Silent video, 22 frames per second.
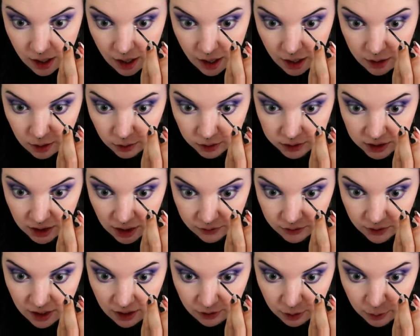I know it's
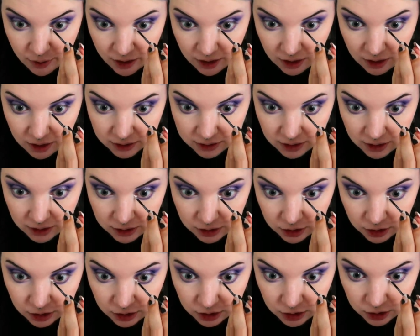not for everybody because it
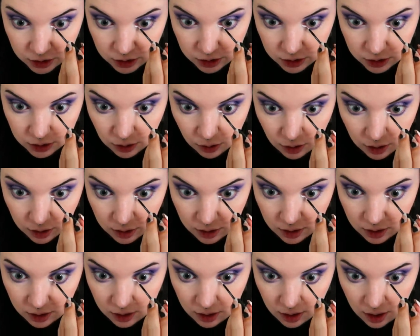is just stark,
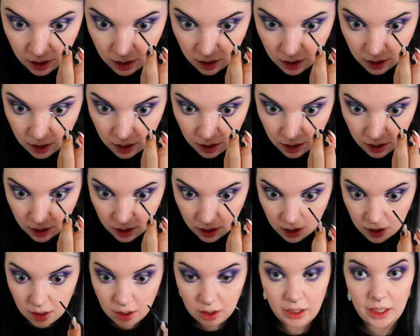
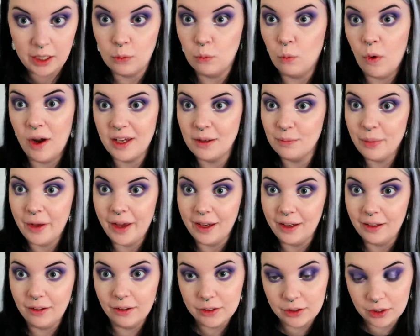like white
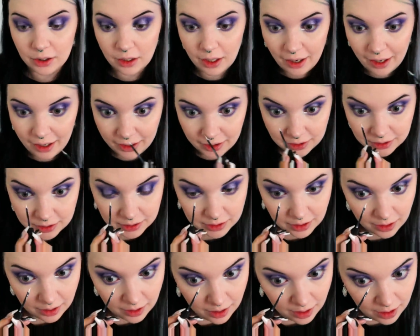paint under your
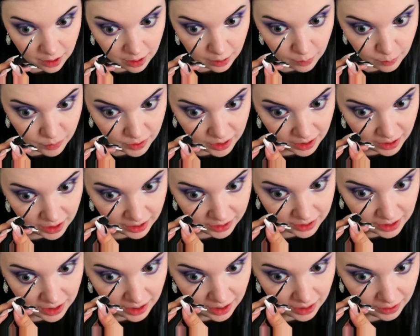eyes, but I
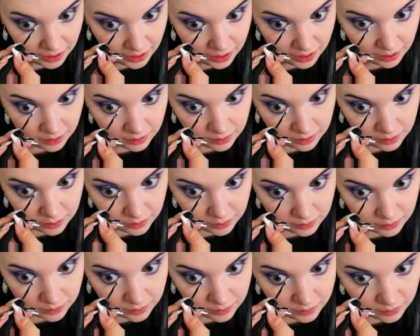like the highlight.
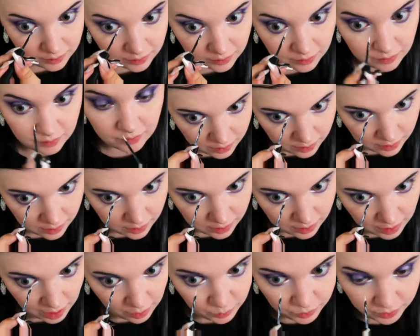
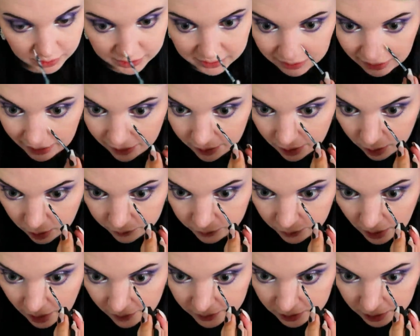I will say though, if
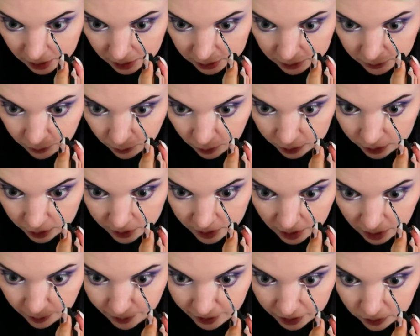you haven't done this before and you're
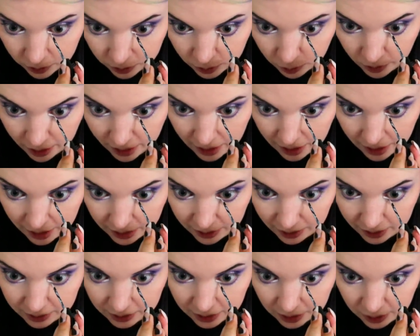thinking about doing the white
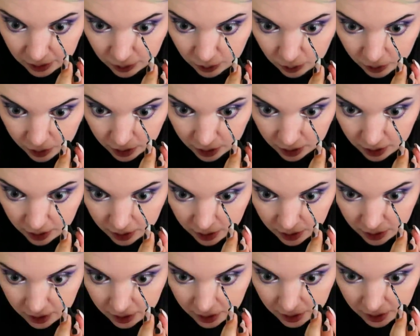highlight in the inner corner,
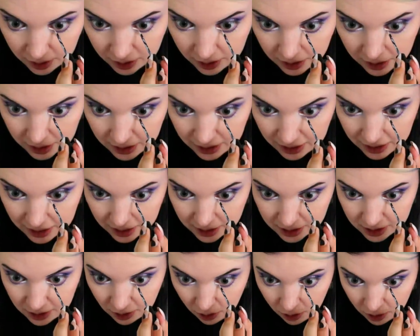it
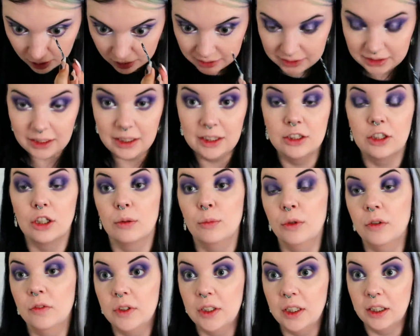is the hardest thing to
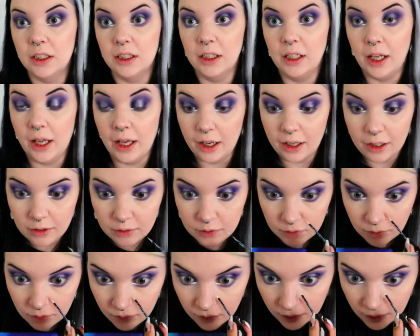remove at the end of the day.